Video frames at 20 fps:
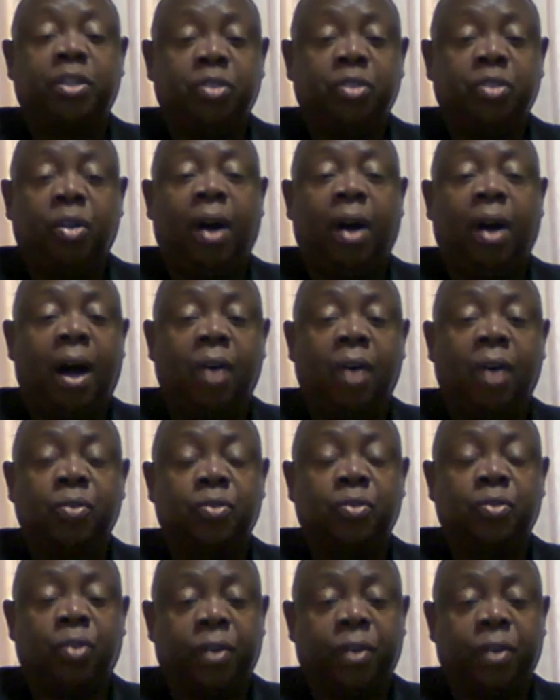your house
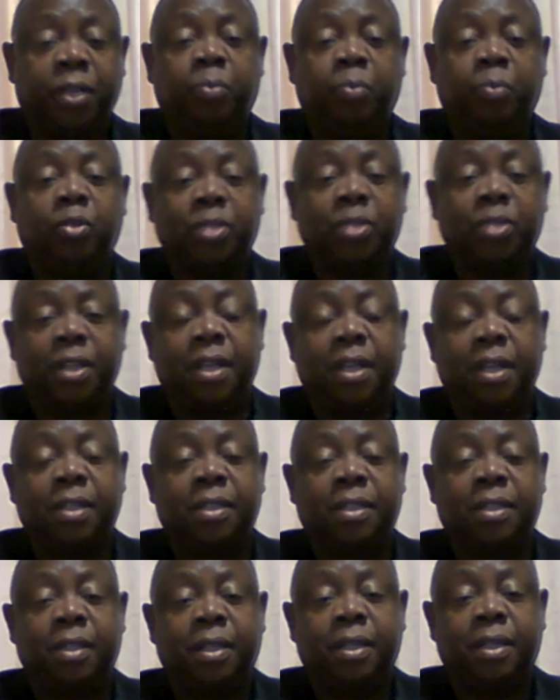or
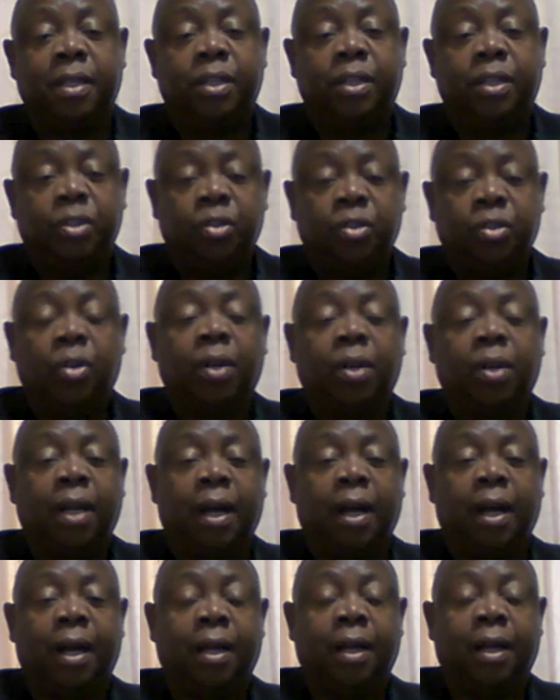repossess your
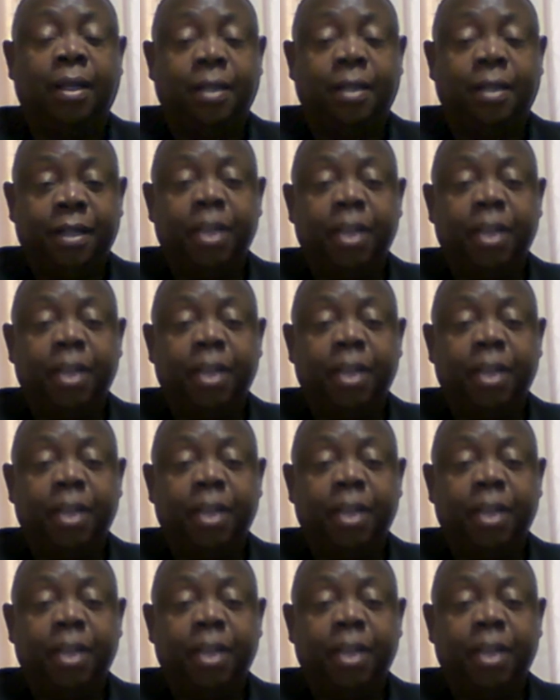car, they